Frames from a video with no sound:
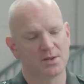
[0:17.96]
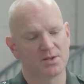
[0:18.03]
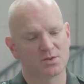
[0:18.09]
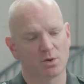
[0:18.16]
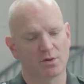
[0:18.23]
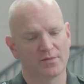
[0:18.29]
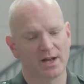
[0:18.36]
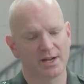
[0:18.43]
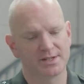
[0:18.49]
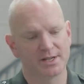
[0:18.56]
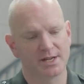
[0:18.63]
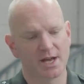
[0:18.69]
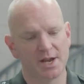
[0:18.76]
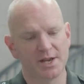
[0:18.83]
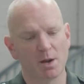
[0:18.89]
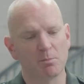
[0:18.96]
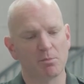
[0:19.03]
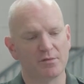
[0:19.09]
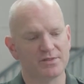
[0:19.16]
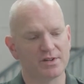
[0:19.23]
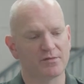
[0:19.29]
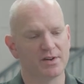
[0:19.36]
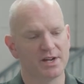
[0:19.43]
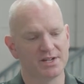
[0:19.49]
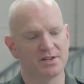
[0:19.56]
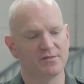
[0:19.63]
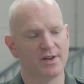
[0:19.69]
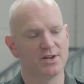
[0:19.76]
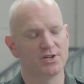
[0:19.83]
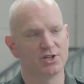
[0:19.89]
So I've had a number of different
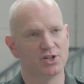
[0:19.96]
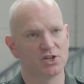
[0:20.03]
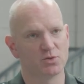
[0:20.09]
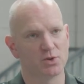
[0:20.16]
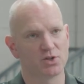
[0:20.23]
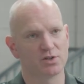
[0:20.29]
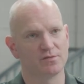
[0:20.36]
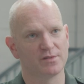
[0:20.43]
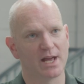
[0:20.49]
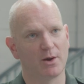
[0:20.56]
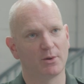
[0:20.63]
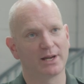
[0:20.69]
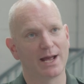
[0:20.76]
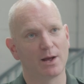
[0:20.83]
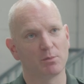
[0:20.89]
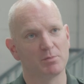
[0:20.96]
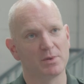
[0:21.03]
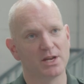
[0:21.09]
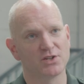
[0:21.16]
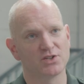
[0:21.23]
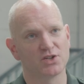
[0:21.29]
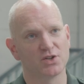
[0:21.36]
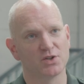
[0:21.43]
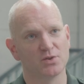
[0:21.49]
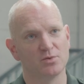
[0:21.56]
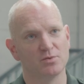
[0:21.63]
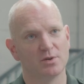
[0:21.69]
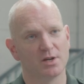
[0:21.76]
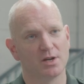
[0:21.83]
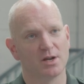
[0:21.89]
interventions which have now allowed me to
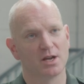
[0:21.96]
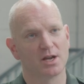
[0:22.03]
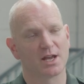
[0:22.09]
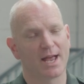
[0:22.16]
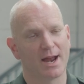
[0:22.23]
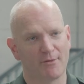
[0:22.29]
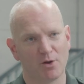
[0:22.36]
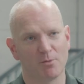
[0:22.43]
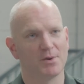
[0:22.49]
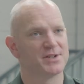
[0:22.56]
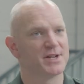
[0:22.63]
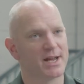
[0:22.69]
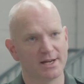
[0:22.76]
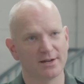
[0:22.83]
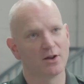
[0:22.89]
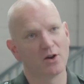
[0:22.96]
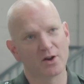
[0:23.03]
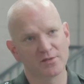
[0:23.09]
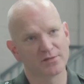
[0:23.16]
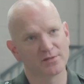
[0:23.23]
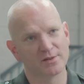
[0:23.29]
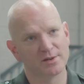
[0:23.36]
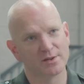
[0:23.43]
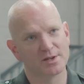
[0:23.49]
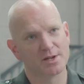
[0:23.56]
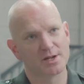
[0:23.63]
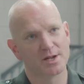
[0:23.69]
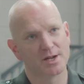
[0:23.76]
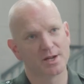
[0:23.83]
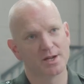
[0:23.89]
carry on my daily life
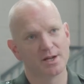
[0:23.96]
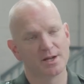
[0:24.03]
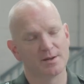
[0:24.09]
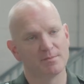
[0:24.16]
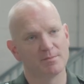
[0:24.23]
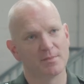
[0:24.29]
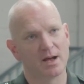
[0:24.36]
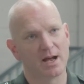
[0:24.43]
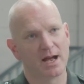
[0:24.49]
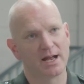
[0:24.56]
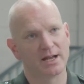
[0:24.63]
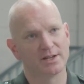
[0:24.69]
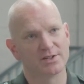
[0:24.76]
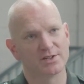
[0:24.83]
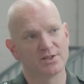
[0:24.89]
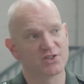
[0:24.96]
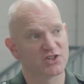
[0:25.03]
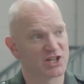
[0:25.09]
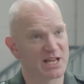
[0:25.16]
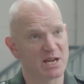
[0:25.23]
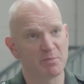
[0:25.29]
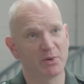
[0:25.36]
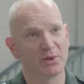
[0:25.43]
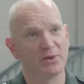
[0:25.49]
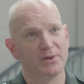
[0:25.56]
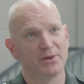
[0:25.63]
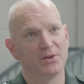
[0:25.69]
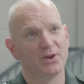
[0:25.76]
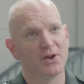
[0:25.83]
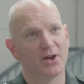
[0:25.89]
and sleep
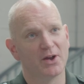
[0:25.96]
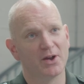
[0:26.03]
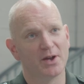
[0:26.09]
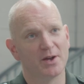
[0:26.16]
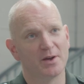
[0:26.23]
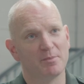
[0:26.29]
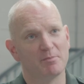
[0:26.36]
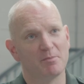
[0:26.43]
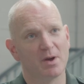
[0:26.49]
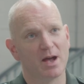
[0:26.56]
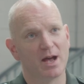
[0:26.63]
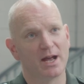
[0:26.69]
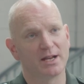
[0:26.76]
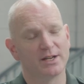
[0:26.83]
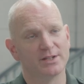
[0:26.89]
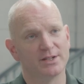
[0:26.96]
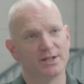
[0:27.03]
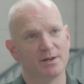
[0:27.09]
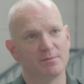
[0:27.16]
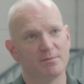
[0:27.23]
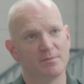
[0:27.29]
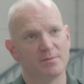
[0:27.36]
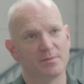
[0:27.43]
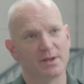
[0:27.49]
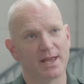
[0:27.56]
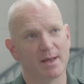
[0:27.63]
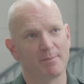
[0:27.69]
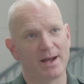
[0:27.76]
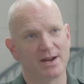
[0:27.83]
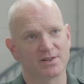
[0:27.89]
and
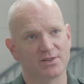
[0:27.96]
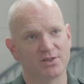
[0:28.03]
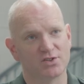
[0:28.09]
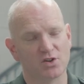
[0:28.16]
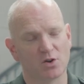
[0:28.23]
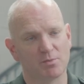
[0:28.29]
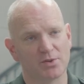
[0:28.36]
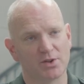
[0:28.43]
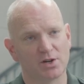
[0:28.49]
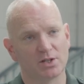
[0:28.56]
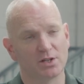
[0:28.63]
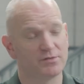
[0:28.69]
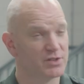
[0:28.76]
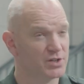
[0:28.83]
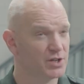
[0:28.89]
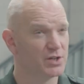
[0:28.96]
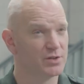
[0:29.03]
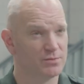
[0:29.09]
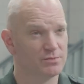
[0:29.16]
get back to the job that I love to do.